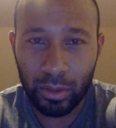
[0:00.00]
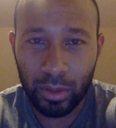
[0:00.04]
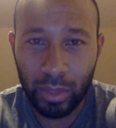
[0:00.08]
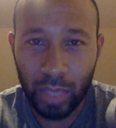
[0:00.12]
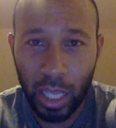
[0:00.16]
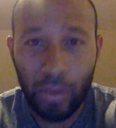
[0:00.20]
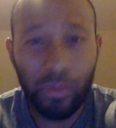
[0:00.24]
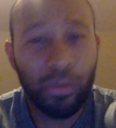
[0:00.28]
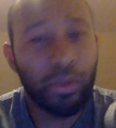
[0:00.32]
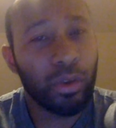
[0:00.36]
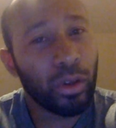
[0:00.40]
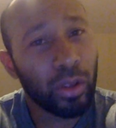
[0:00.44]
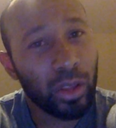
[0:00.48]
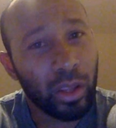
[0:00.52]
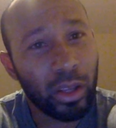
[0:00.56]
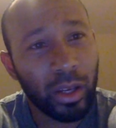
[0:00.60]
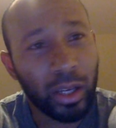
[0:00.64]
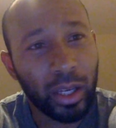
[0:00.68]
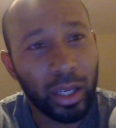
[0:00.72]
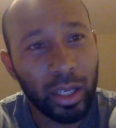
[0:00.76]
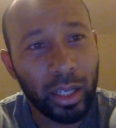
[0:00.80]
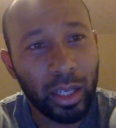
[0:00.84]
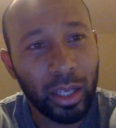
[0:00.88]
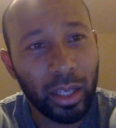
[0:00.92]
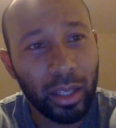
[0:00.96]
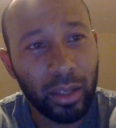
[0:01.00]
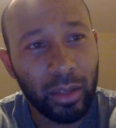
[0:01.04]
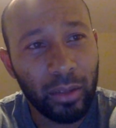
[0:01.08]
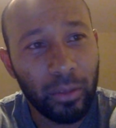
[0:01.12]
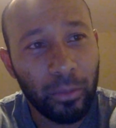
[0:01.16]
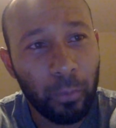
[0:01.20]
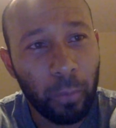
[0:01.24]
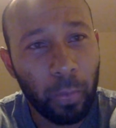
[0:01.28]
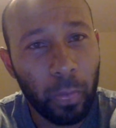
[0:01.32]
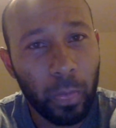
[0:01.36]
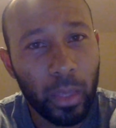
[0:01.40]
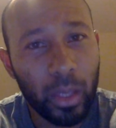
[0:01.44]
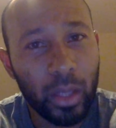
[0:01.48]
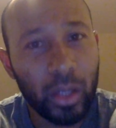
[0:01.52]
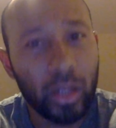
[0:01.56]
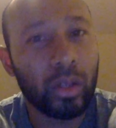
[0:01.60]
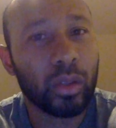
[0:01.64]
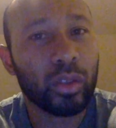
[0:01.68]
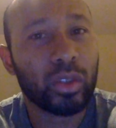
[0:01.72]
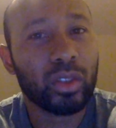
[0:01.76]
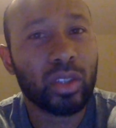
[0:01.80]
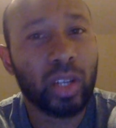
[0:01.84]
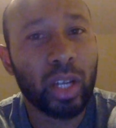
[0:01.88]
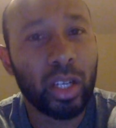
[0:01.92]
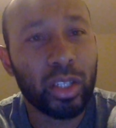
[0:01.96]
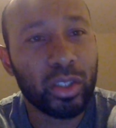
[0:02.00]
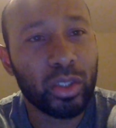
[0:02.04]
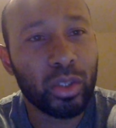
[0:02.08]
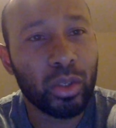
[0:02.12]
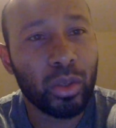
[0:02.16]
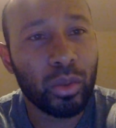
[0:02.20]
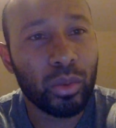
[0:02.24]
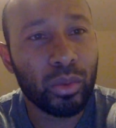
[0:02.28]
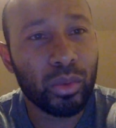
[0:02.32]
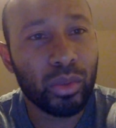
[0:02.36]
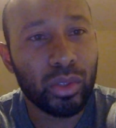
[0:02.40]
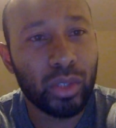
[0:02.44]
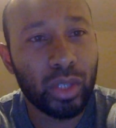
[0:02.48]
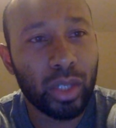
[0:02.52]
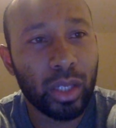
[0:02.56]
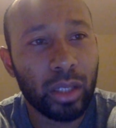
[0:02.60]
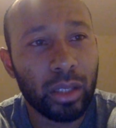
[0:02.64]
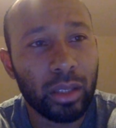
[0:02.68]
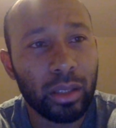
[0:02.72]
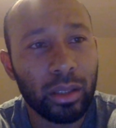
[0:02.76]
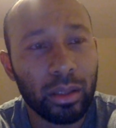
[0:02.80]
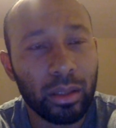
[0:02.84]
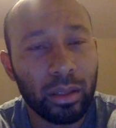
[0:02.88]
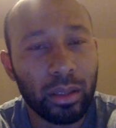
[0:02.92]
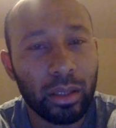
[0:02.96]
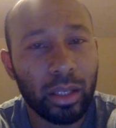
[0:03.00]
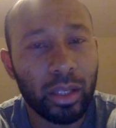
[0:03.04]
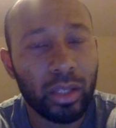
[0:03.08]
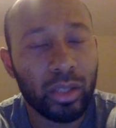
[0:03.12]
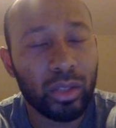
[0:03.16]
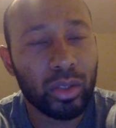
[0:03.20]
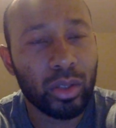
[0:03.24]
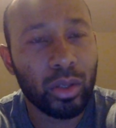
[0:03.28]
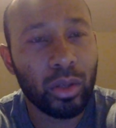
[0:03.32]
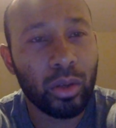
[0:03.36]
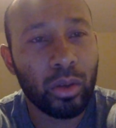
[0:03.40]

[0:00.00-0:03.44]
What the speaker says: if you're looking to, start your own shit, get your